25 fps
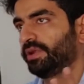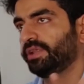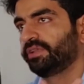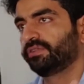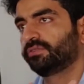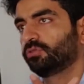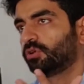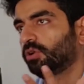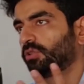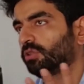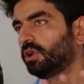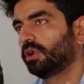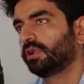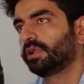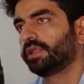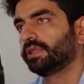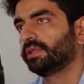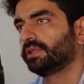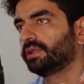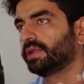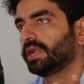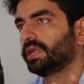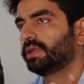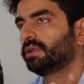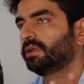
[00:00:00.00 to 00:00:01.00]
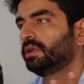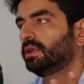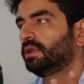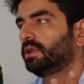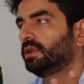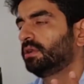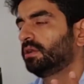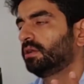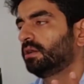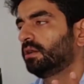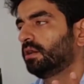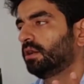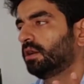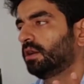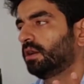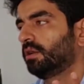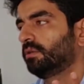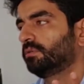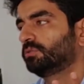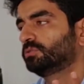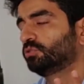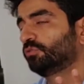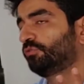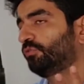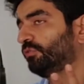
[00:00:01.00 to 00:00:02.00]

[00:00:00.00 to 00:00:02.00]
20 or 30, right?